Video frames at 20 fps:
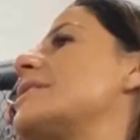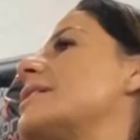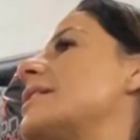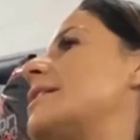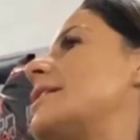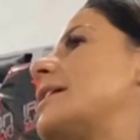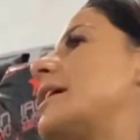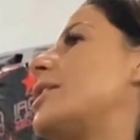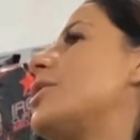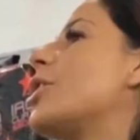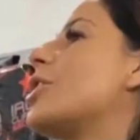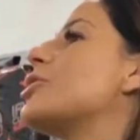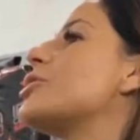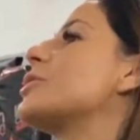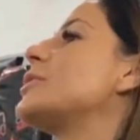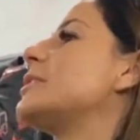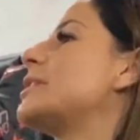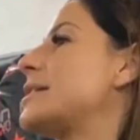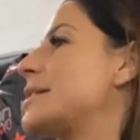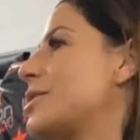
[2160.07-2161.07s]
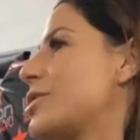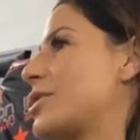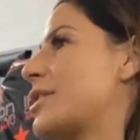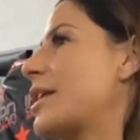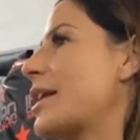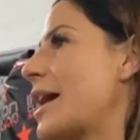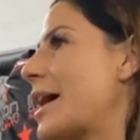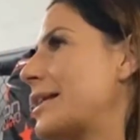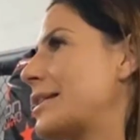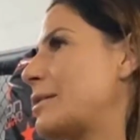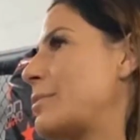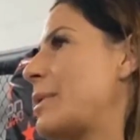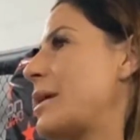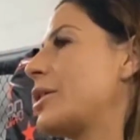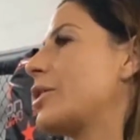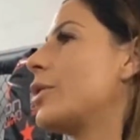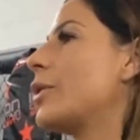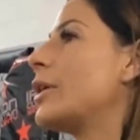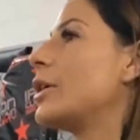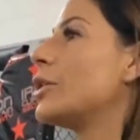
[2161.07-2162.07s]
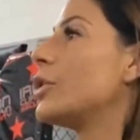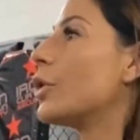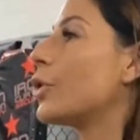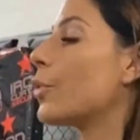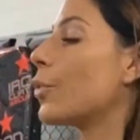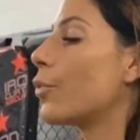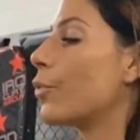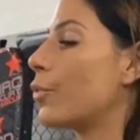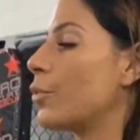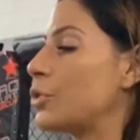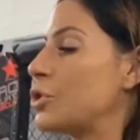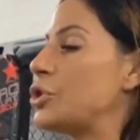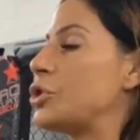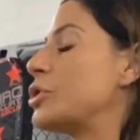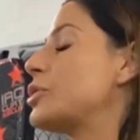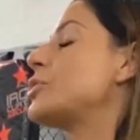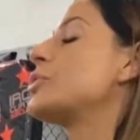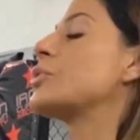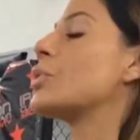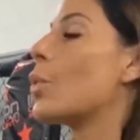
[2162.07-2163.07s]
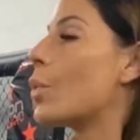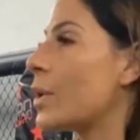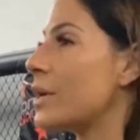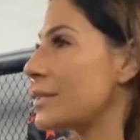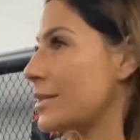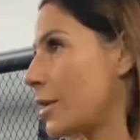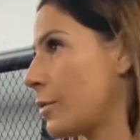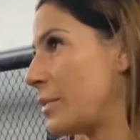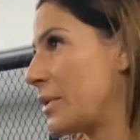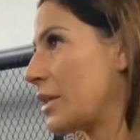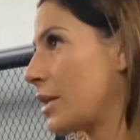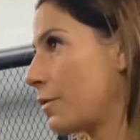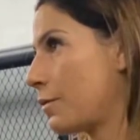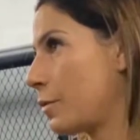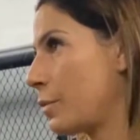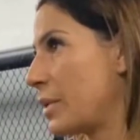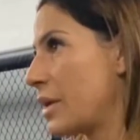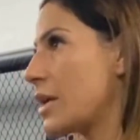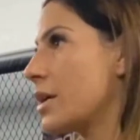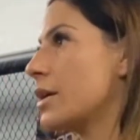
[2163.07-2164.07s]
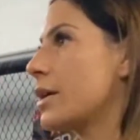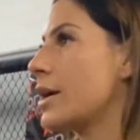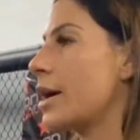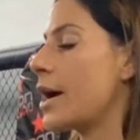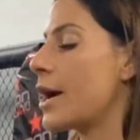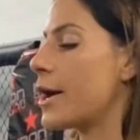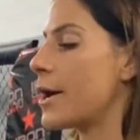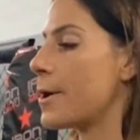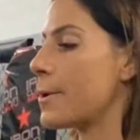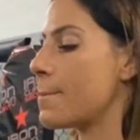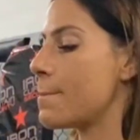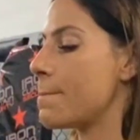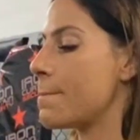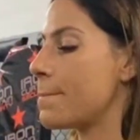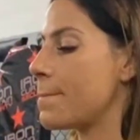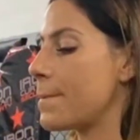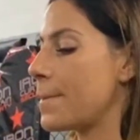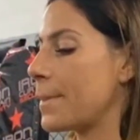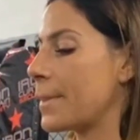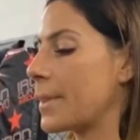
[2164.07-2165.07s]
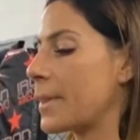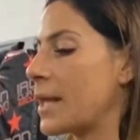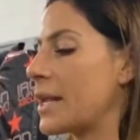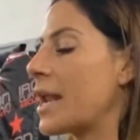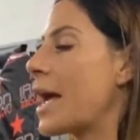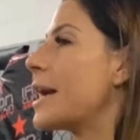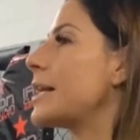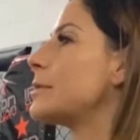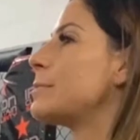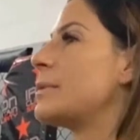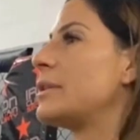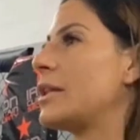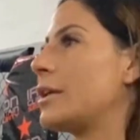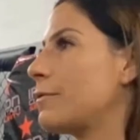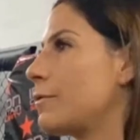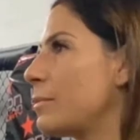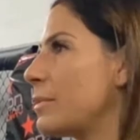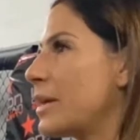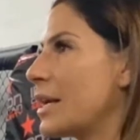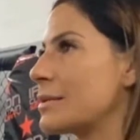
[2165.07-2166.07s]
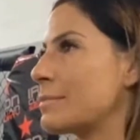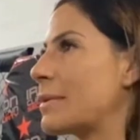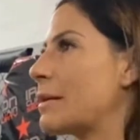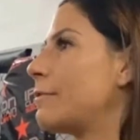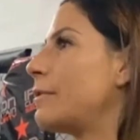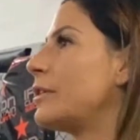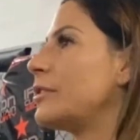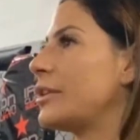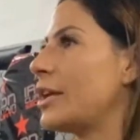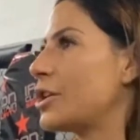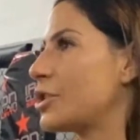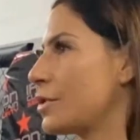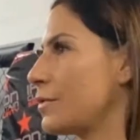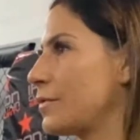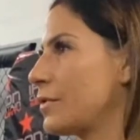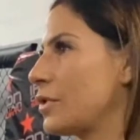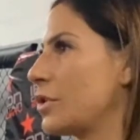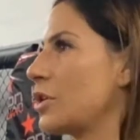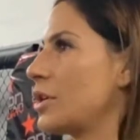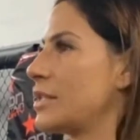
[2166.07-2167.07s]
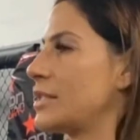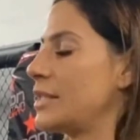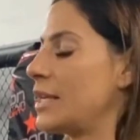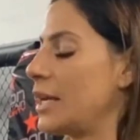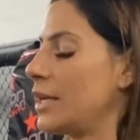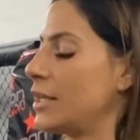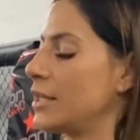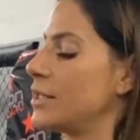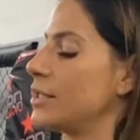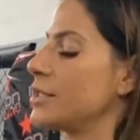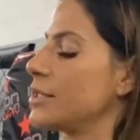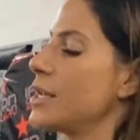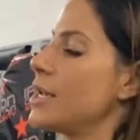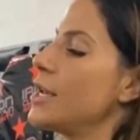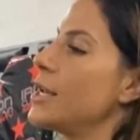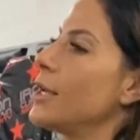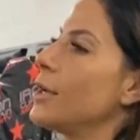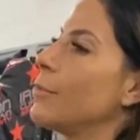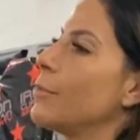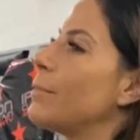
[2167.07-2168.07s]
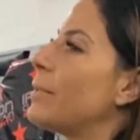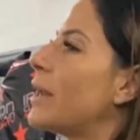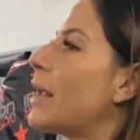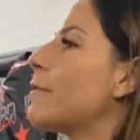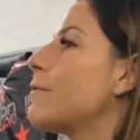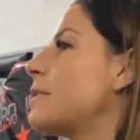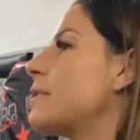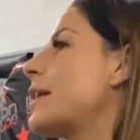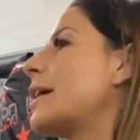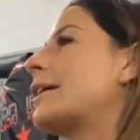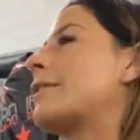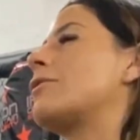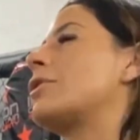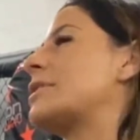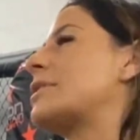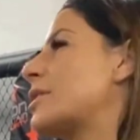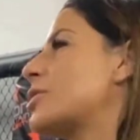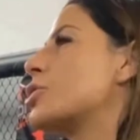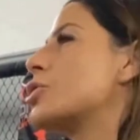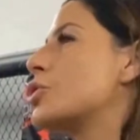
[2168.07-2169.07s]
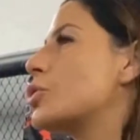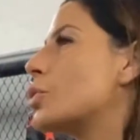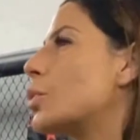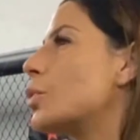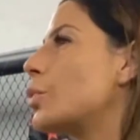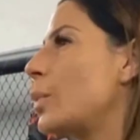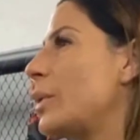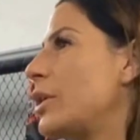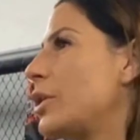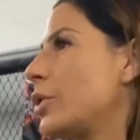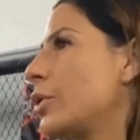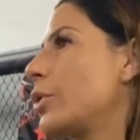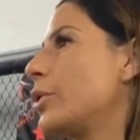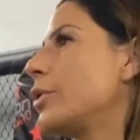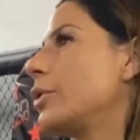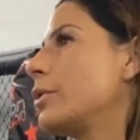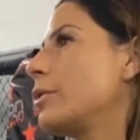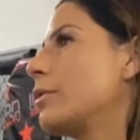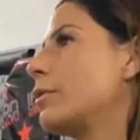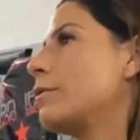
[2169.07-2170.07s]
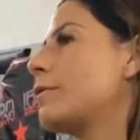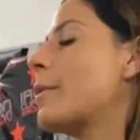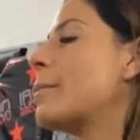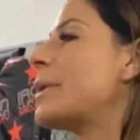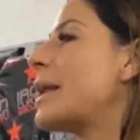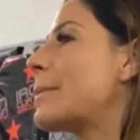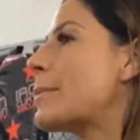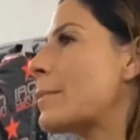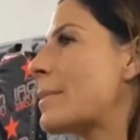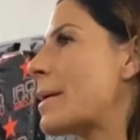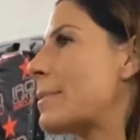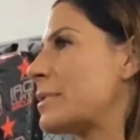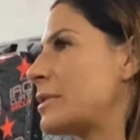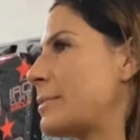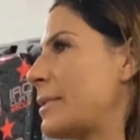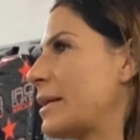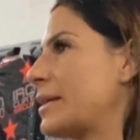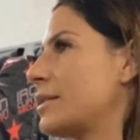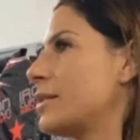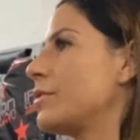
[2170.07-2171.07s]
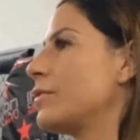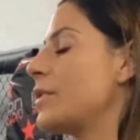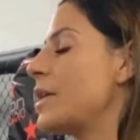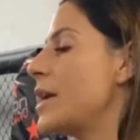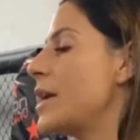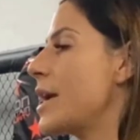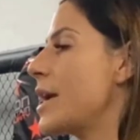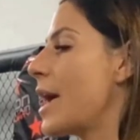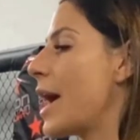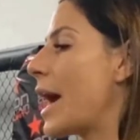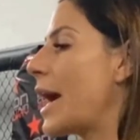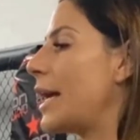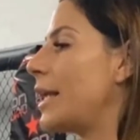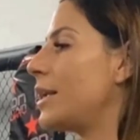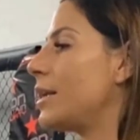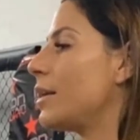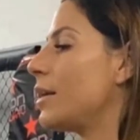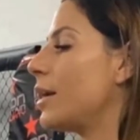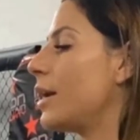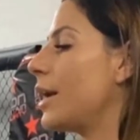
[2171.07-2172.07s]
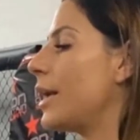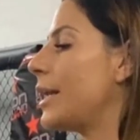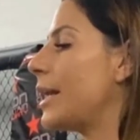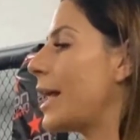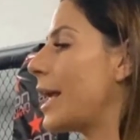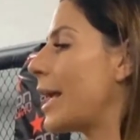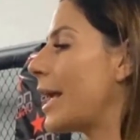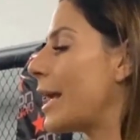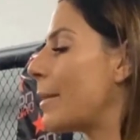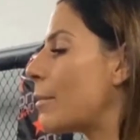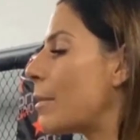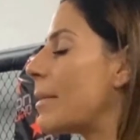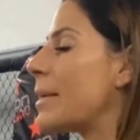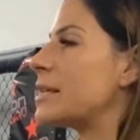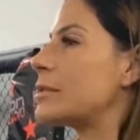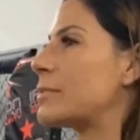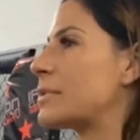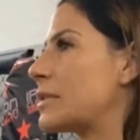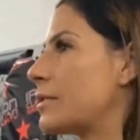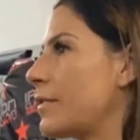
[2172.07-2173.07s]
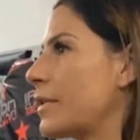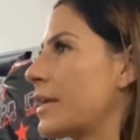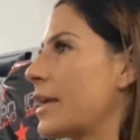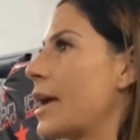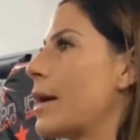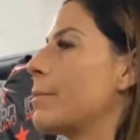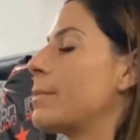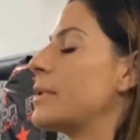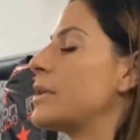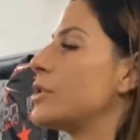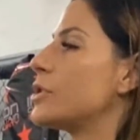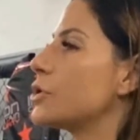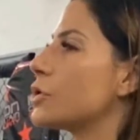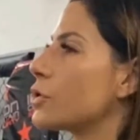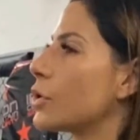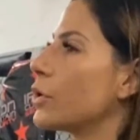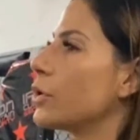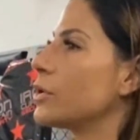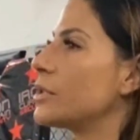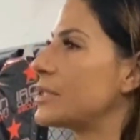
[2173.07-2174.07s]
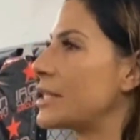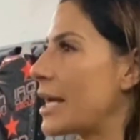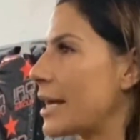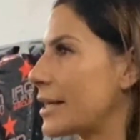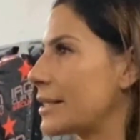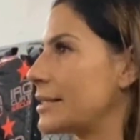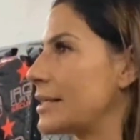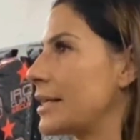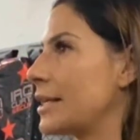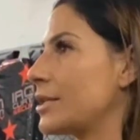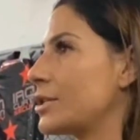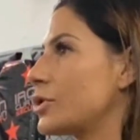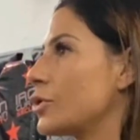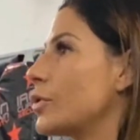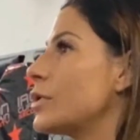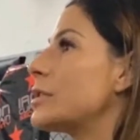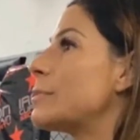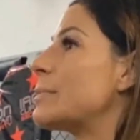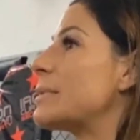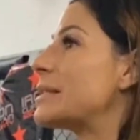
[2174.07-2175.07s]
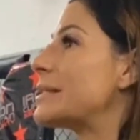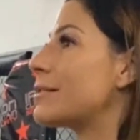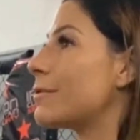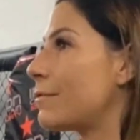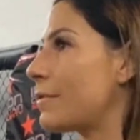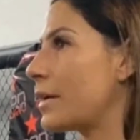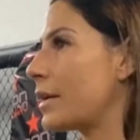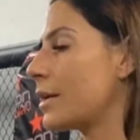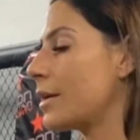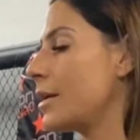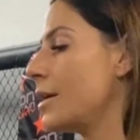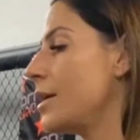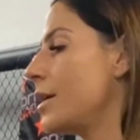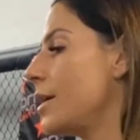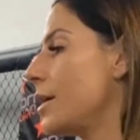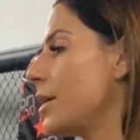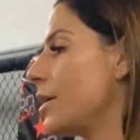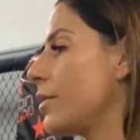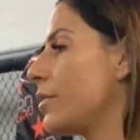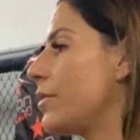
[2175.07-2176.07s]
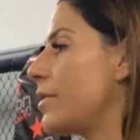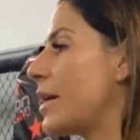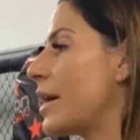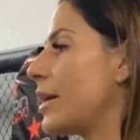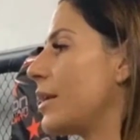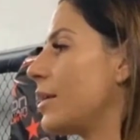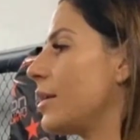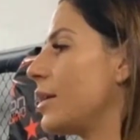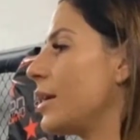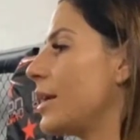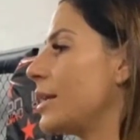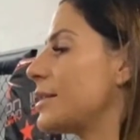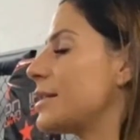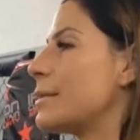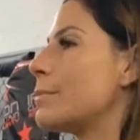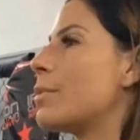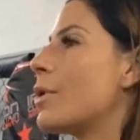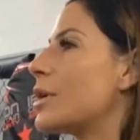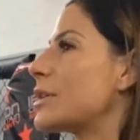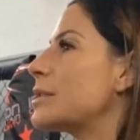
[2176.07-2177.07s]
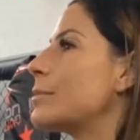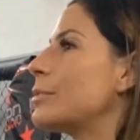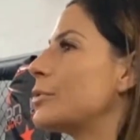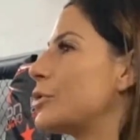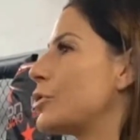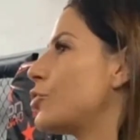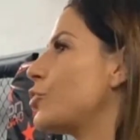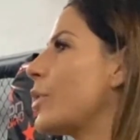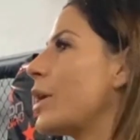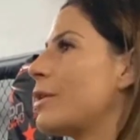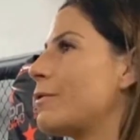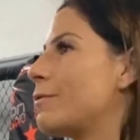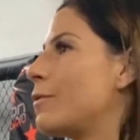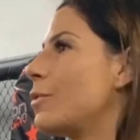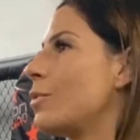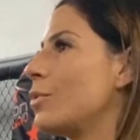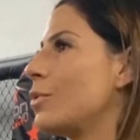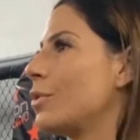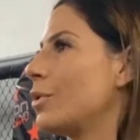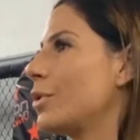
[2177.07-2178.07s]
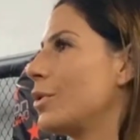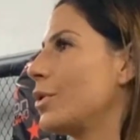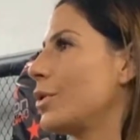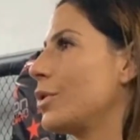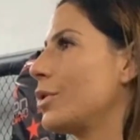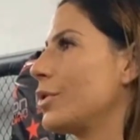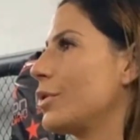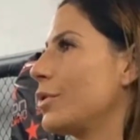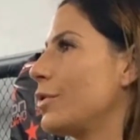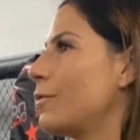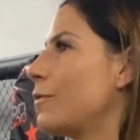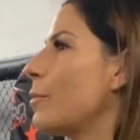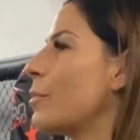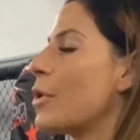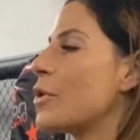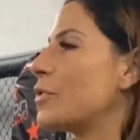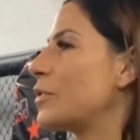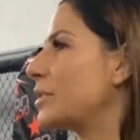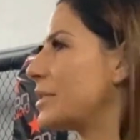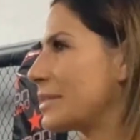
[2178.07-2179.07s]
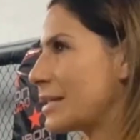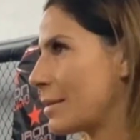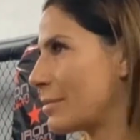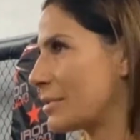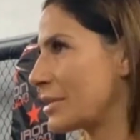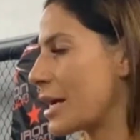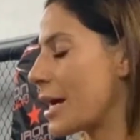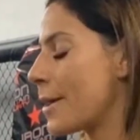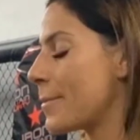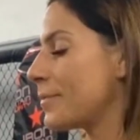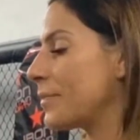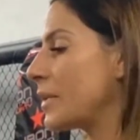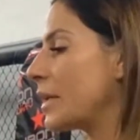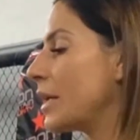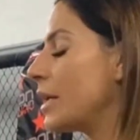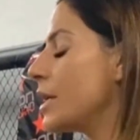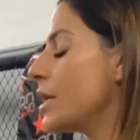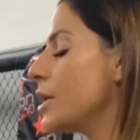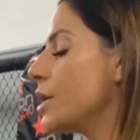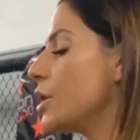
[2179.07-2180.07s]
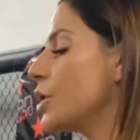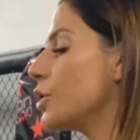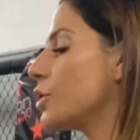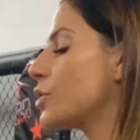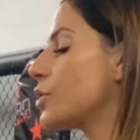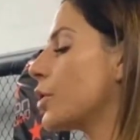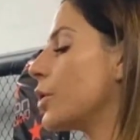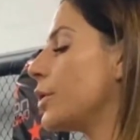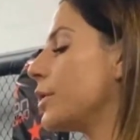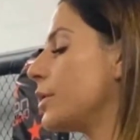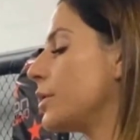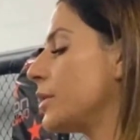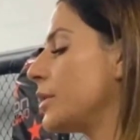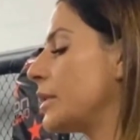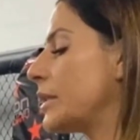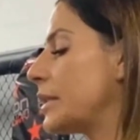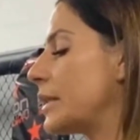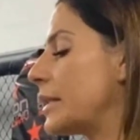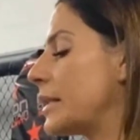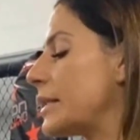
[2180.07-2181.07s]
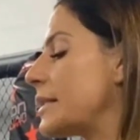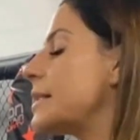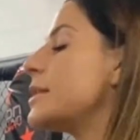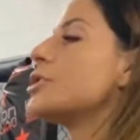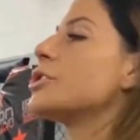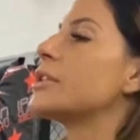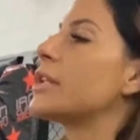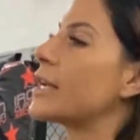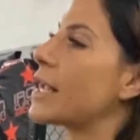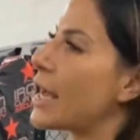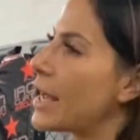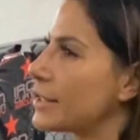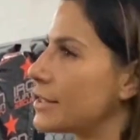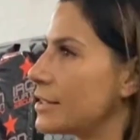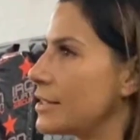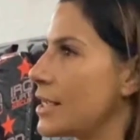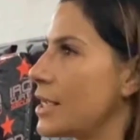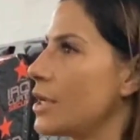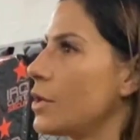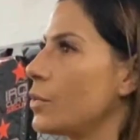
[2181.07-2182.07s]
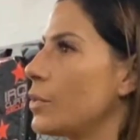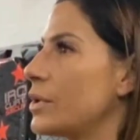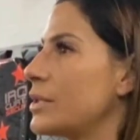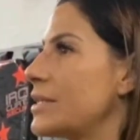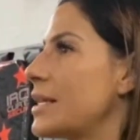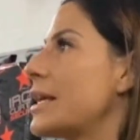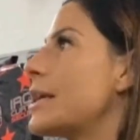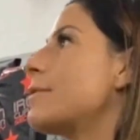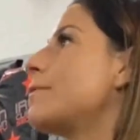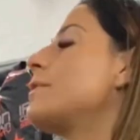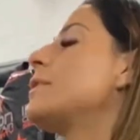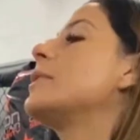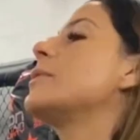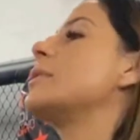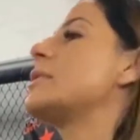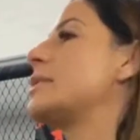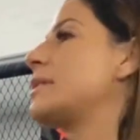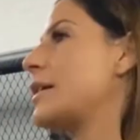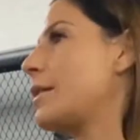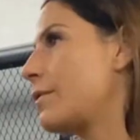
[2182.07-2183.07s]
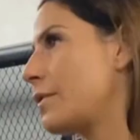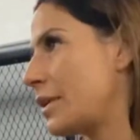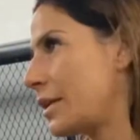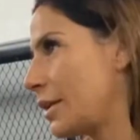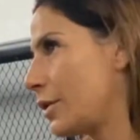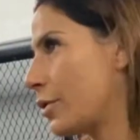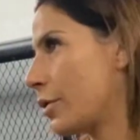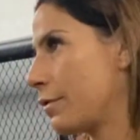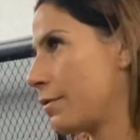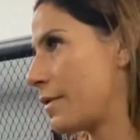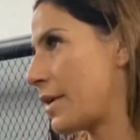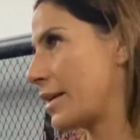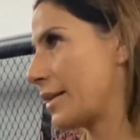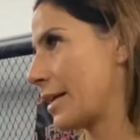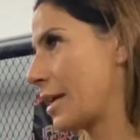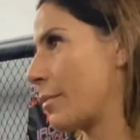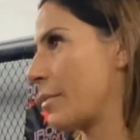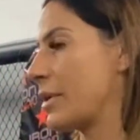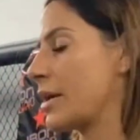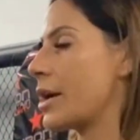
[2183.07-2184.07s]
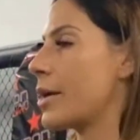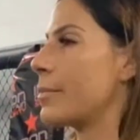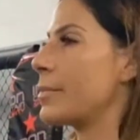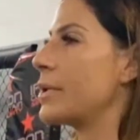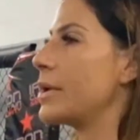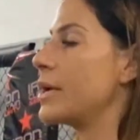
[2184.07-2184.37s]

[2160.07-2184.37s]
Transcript: a, a, logical decision that I had to make. Going, look, jiu-jitsu is always going to be there for me. Um, it has been there for me as my foundation for the last ten years but I feel like I've got such a short window mm. from an MMA perspective. And an MMA specific camp is so taxing and so specific that it's impossible to train for for both at the same time. Mm. So the decision that I had to take was if there is definitely no fight coming up,